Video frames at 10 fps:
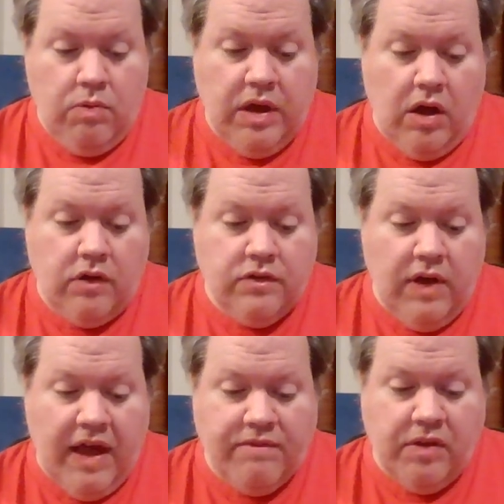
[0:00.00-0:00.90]
We also
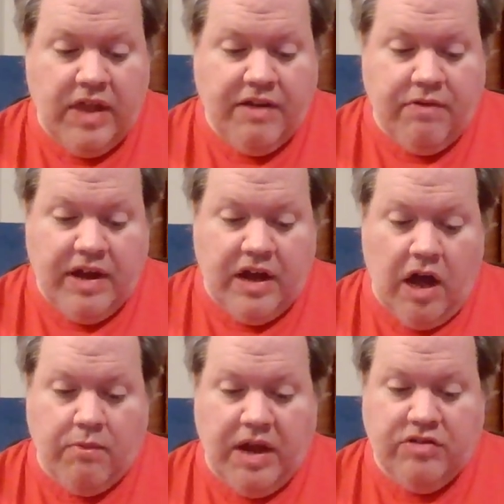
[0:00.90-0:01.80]
have the late, great
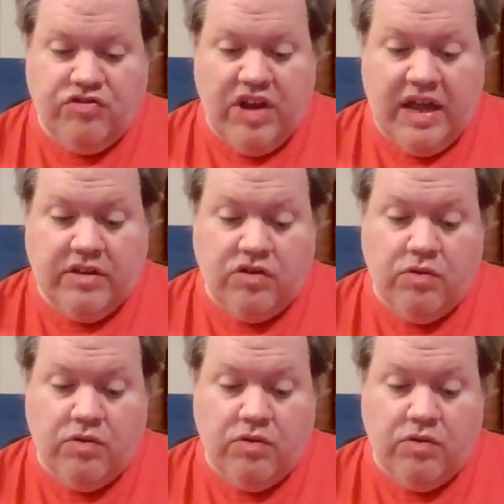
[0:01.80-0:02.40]
Conrad Janis,